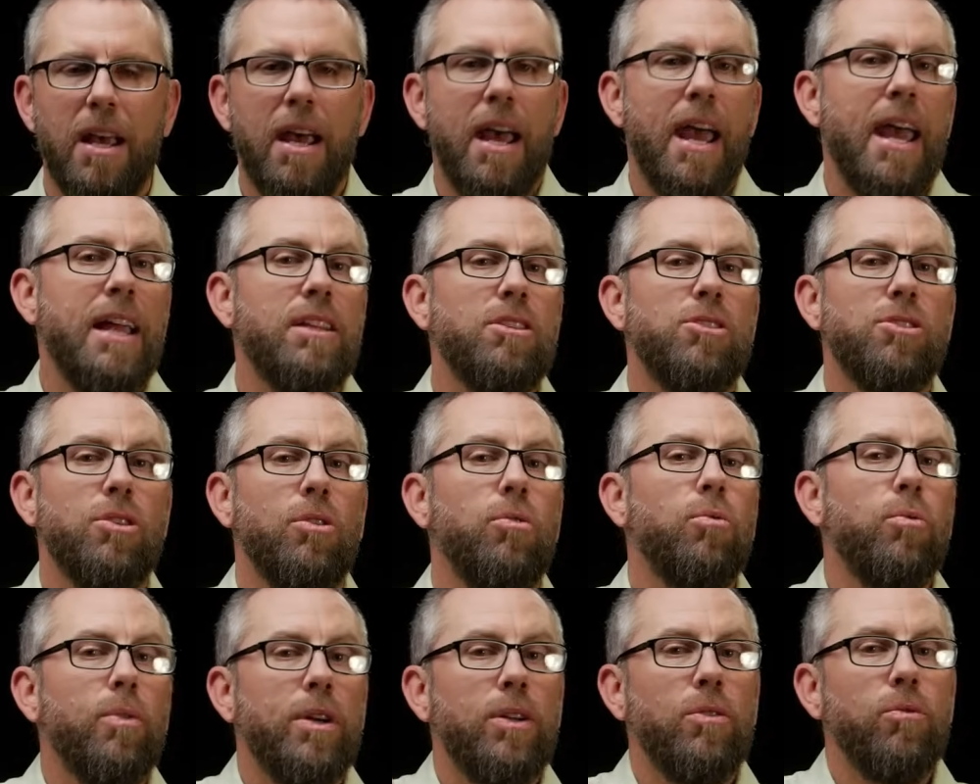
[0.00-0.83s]
And so
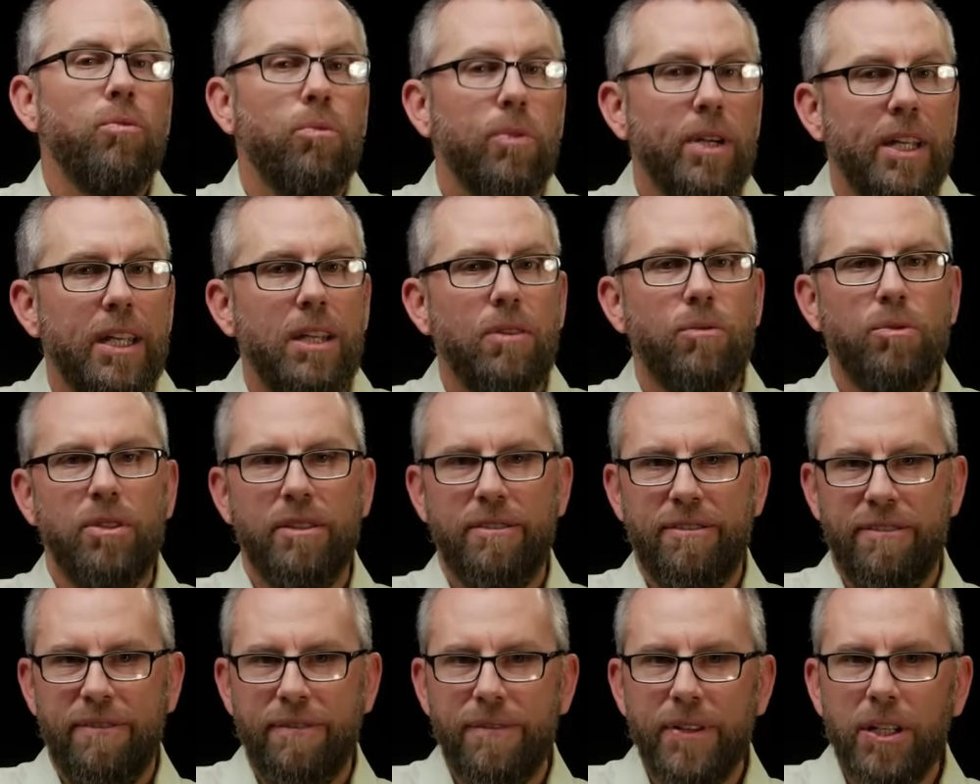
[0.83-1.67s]
when we
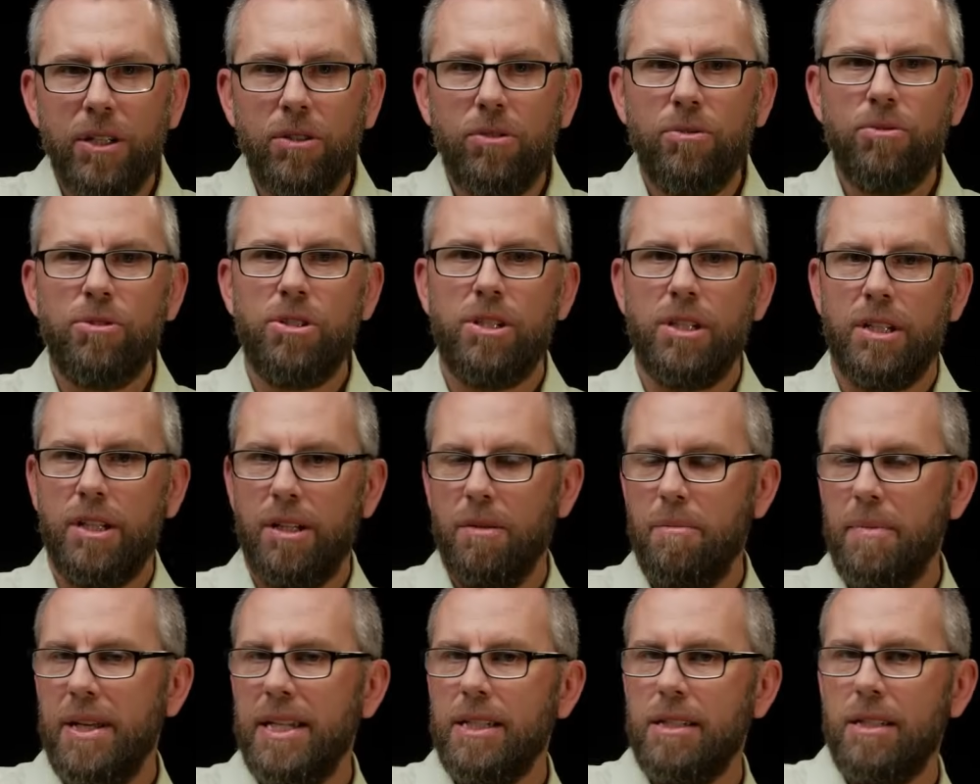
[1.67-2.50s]
refuse to
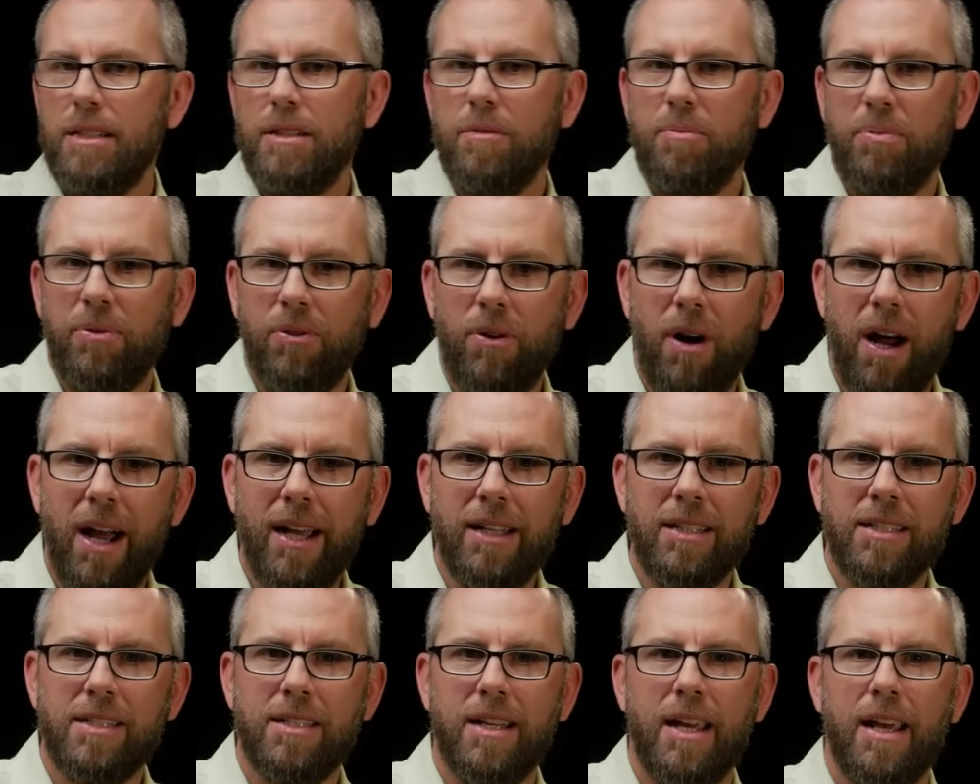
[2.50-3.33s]
commit to the
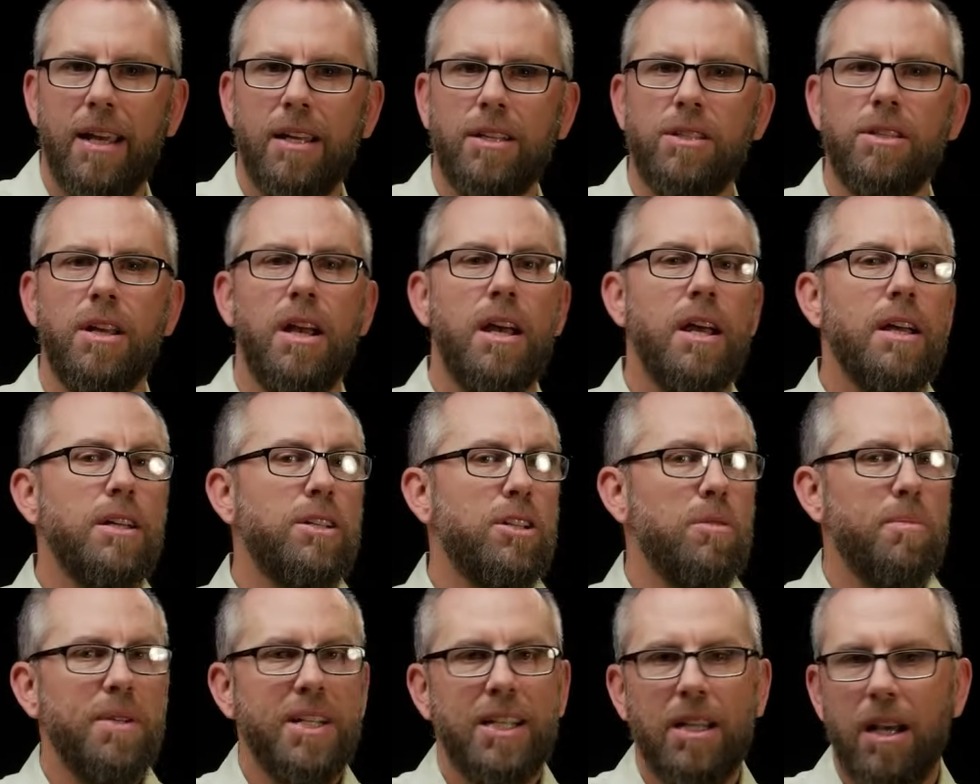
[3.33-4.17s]
process
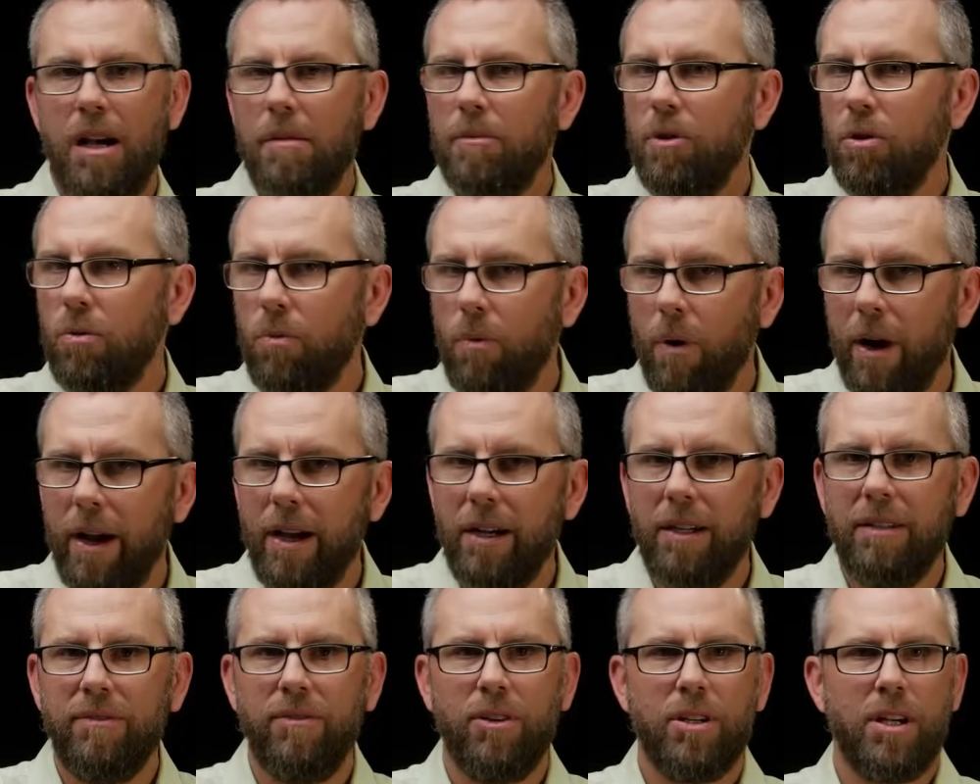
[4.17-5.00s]
to become aware
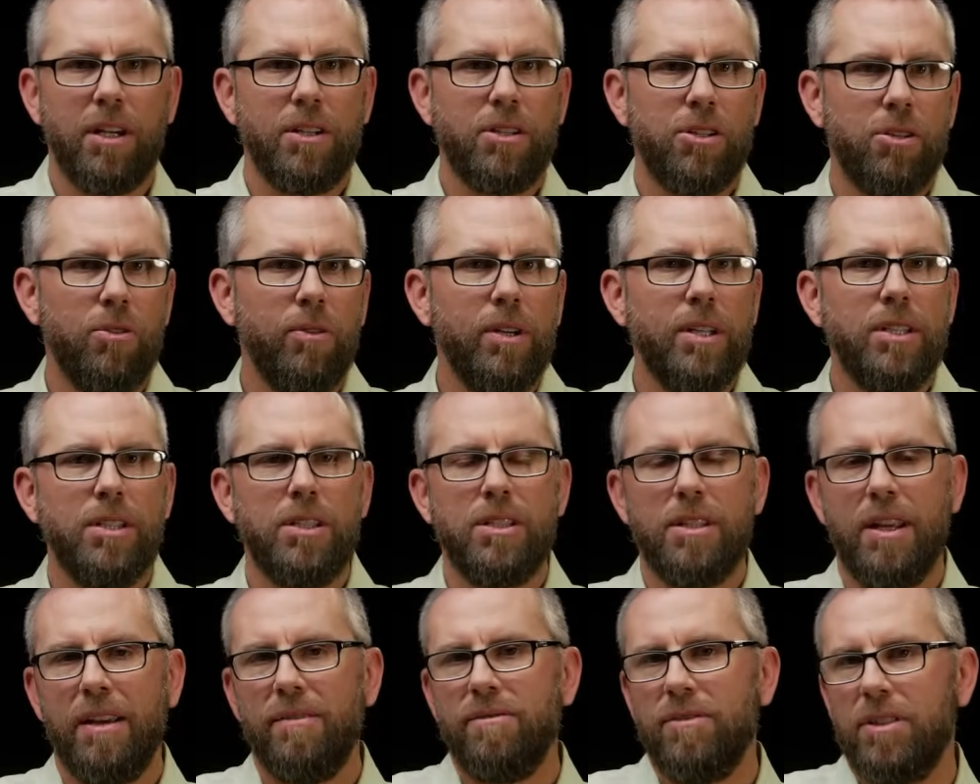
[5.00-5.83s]
of what our
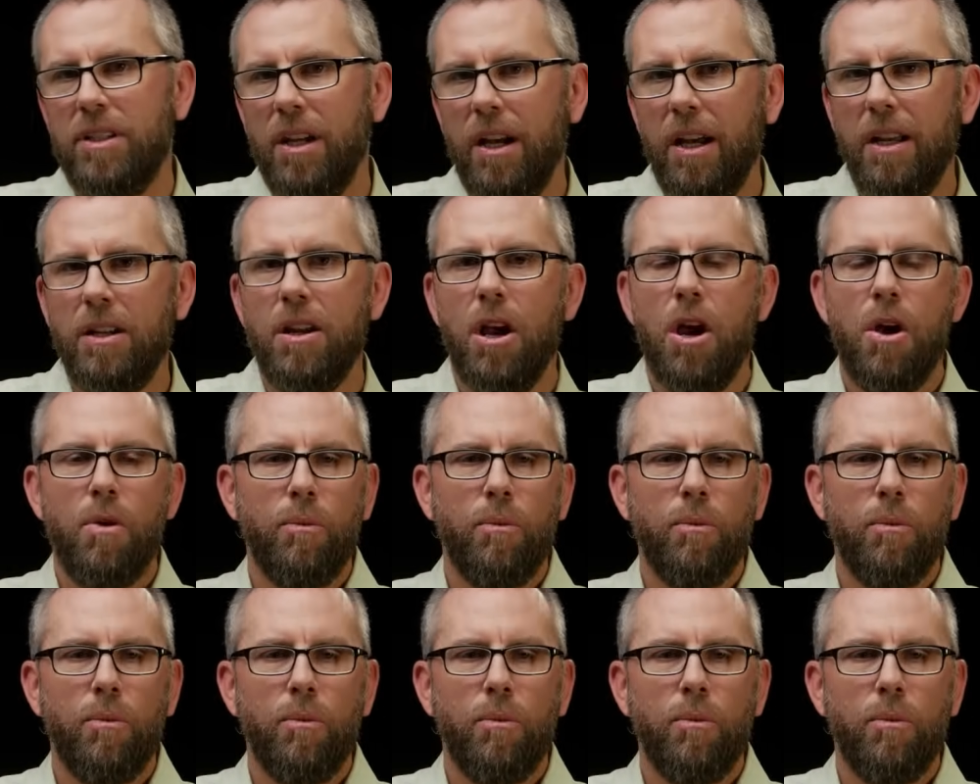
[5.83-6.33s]
choices have done,